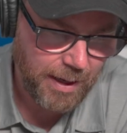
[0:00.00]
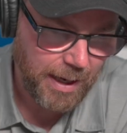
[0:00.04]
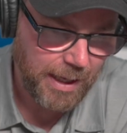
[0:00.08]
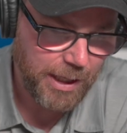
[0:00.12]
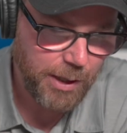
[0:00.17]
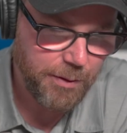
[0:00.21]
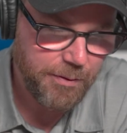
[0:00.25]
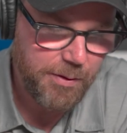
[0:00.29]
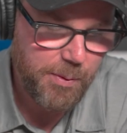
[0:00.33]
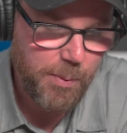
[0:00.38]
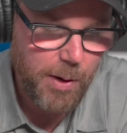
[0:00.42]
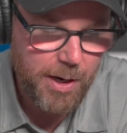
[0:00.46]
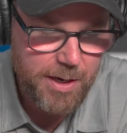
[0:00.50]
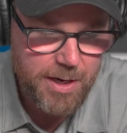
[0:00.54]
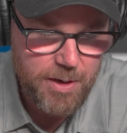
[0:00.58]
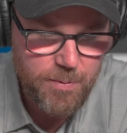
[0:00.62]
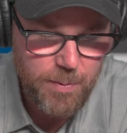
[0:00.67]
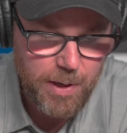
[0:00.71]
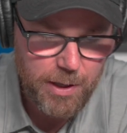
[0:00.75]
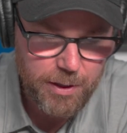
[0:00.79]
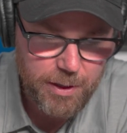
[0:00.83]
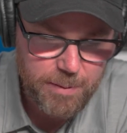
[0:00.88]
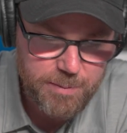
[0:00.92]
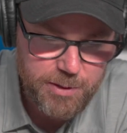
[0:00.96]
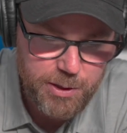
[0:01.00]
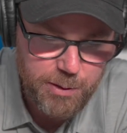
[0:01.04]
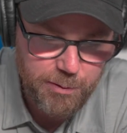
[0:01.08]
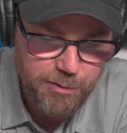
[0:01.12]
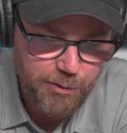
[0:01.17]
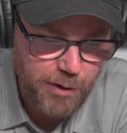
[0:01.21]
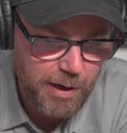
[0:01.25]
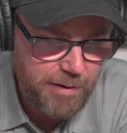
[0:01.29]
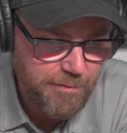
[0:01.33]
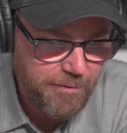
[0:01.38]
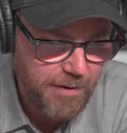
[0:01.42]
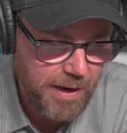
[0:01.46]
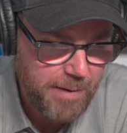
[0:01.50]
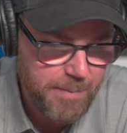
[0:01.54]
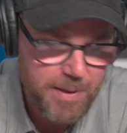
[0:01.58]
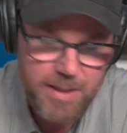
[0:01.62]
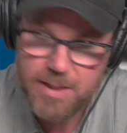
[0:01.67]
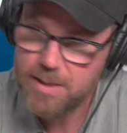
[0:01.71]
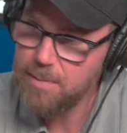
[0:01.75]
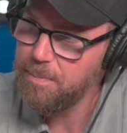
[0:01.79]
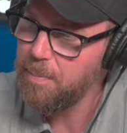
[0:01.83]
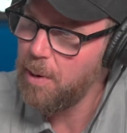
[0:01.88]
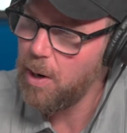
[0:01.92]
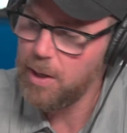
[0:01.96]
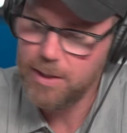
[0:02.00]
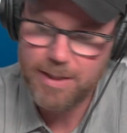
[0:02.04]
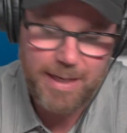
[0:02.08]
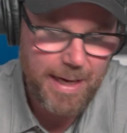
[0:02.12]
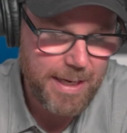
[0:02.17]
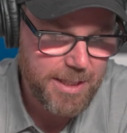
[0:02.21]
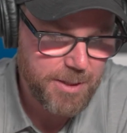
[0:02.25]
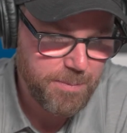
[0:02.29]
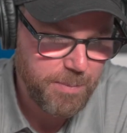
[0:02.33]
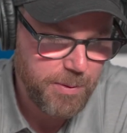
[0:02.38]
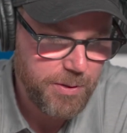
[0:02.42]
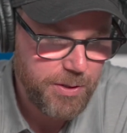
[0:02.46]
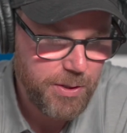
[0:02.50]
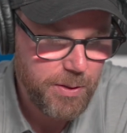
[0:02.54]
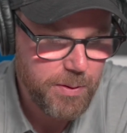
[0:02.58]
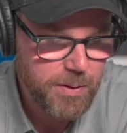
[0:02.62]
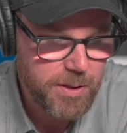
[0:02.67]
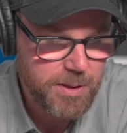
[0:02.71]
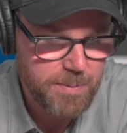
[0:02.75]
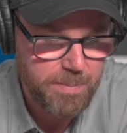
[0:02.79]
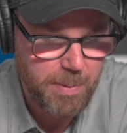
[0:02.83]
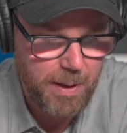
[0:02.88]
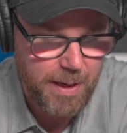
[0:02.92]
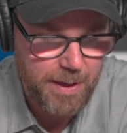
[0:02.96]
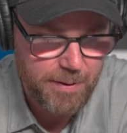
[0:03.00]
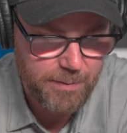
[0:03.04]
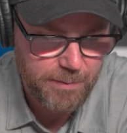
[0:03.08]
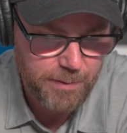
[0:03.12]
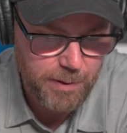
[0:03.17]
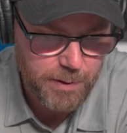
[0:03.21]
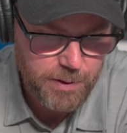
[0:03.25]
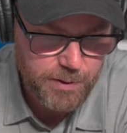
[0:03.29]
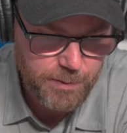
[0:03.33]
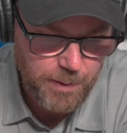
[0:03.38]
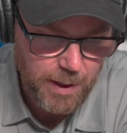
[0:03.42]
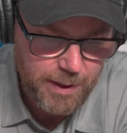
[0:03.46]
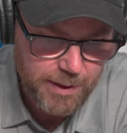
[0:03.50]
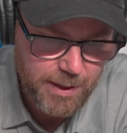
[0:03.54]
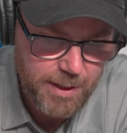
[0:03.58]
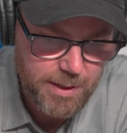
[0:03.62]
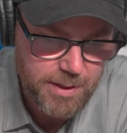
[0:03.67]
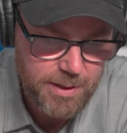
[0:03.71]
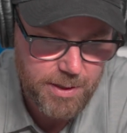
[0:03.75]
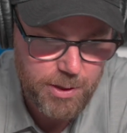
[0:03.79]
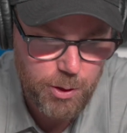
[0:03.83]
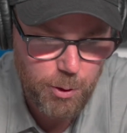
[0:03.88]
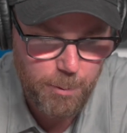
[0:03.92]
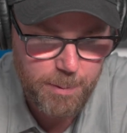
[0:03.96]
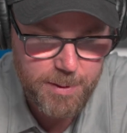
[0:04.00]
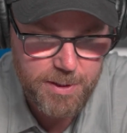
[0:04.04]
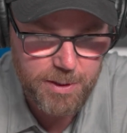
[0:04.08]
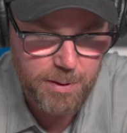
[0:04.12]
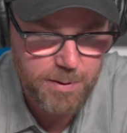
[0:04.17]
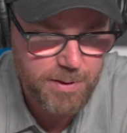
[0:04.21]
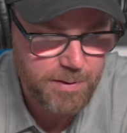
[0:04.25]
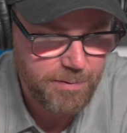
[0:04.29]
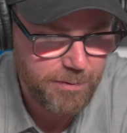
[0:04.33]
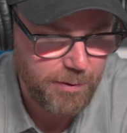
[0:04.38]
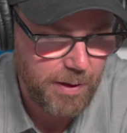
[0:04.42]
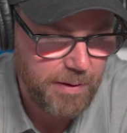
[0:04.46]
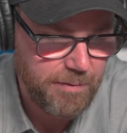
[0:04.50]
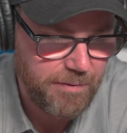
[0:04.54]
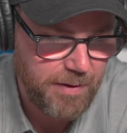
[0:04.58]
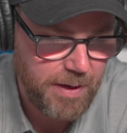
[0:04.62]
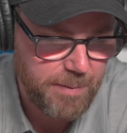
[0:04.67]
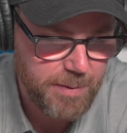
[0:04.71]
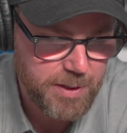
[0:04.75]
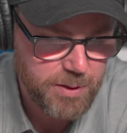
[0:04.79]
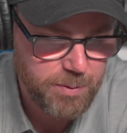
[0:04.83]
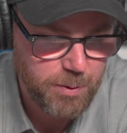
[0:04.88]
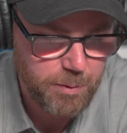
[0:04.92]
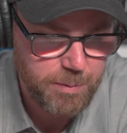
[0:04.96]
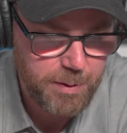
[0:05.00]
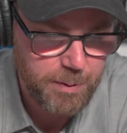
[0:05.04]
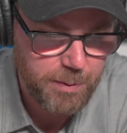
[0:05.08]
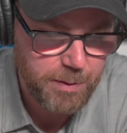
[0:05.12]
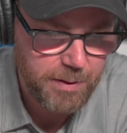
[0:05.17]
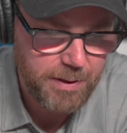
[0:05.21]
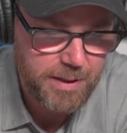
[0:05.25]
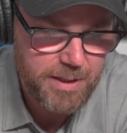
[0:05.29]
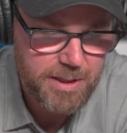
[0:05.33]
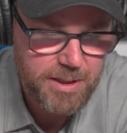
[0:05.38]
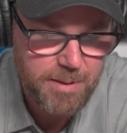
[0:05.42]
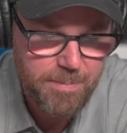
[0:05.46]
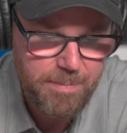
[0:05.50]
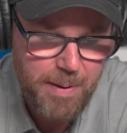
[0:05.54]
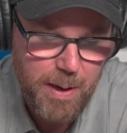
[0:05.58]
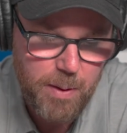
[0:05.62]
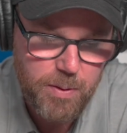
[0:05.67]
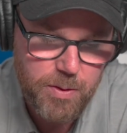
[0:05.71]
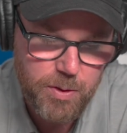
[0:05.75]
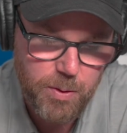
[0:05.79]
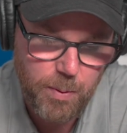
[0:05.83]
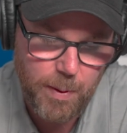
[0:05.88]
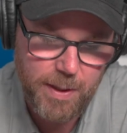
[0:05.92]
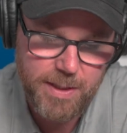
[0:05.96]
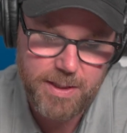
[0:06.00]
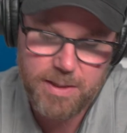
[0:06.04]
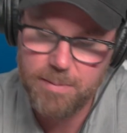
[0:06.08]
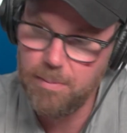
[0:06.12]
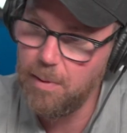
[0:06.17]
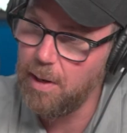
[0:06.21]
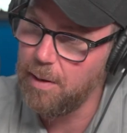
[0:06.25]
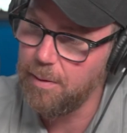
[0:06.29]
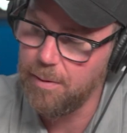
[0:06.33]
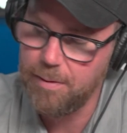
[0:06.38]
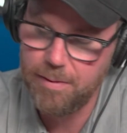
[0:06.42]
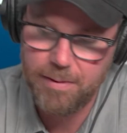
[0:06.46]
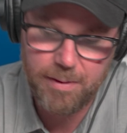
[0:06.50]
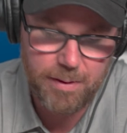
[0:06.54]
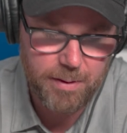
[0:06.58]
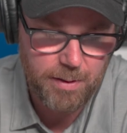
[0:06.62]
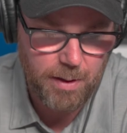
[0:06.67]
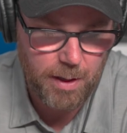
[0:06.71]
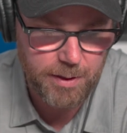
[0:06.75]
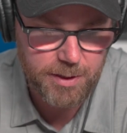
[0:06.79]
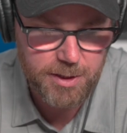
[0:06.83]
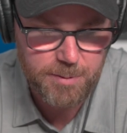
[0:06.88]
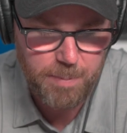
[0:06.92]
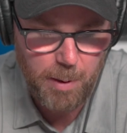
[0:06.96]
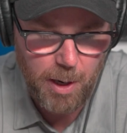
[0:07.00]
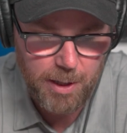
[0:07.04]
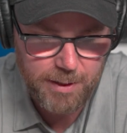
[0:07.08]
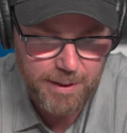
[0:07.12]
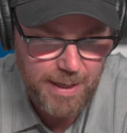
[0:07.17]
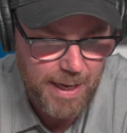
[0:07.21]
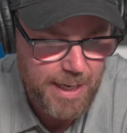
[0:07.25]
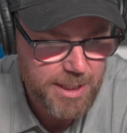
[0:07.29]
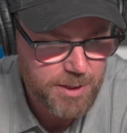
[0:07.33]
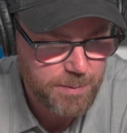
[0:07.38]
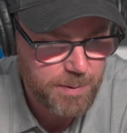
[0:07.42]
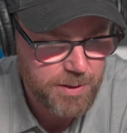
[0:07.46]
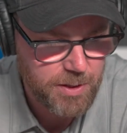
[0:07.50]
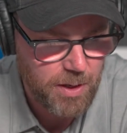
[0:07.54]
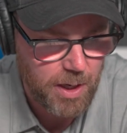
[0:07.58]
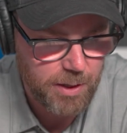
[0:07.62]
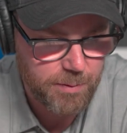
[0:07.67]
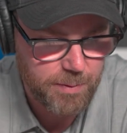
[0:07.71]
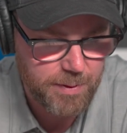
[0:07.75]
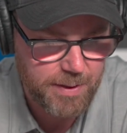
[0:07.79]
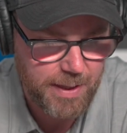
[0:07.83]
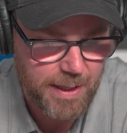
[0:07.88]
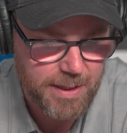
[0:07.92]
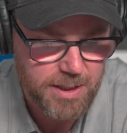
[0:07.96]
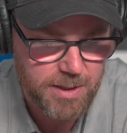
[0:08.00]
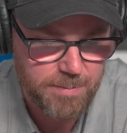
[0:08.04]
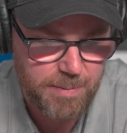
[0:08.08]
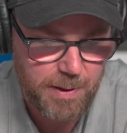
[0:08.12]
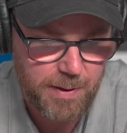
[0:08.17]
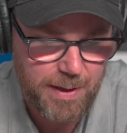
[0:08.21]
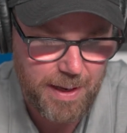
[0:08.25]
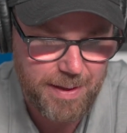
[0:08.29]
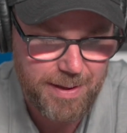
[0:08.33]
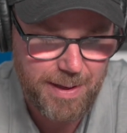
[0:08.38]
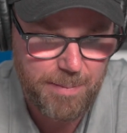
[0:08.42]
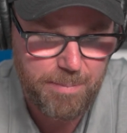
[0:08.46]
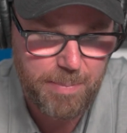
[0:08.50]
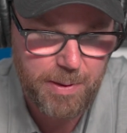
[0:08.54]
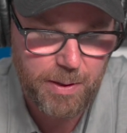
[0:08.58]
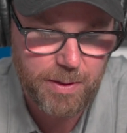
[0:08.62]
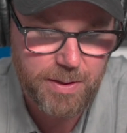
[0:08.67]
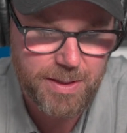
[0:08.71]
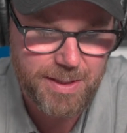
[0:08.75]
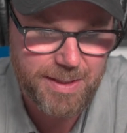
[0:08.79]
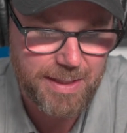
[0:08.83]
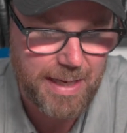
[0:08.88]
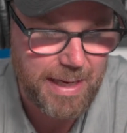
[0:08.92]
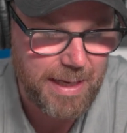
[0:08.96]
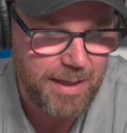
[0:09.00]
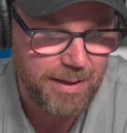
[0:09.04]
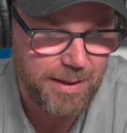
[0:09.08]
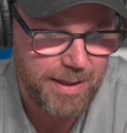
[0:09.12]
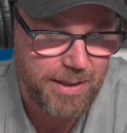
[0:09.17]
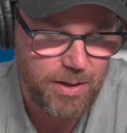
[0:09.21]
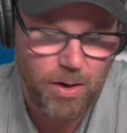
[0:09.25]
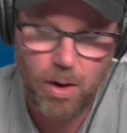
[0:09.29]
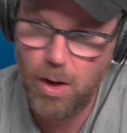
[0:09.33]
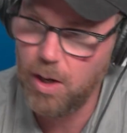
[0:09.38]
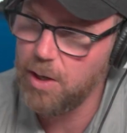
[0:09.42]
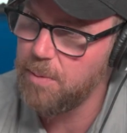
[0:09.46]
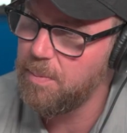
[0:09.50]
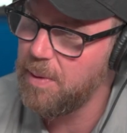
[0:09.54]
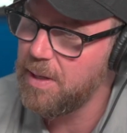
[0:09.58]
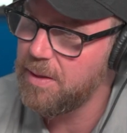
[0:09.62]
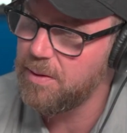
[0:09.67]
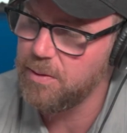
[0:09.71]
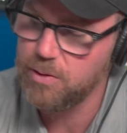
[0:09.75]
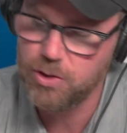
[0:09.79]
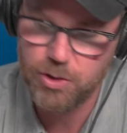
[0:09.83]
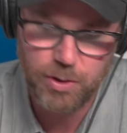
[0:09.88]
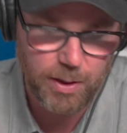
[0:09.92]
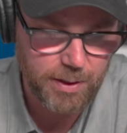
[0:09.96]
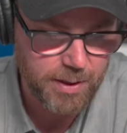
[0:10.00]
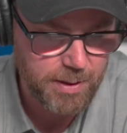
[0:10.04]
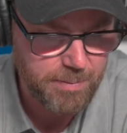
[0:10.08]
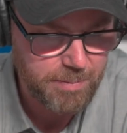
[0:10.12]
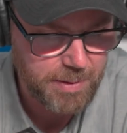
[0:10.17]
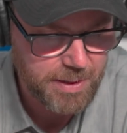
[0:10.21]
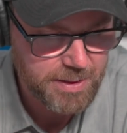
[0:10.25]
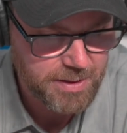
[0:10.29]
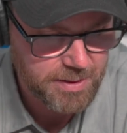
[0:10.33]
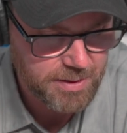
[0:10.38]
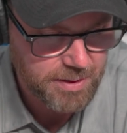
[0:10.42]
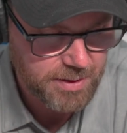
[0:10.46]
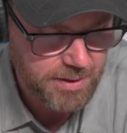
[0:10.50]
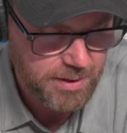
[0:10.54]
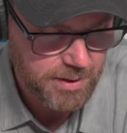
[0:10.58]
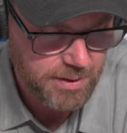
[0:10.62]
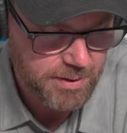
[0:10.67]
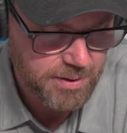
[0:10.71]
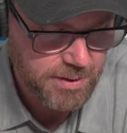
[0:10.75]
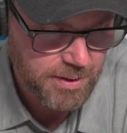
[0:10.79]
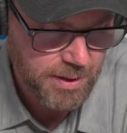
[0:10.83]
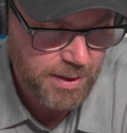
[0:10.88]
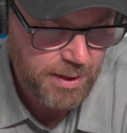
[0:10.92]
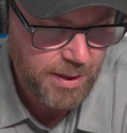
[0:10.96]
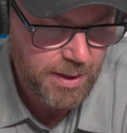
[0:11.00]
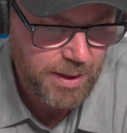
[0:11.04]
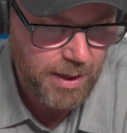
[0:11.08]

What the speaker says: Hello, everyone, and welcome to Freight Famous, a podcast produced by Rose Rocket. New episodes of Freight Famous will be released about twice a month. On this podcast, we talk with guests about how they build, scale, and automate their trucking businesses.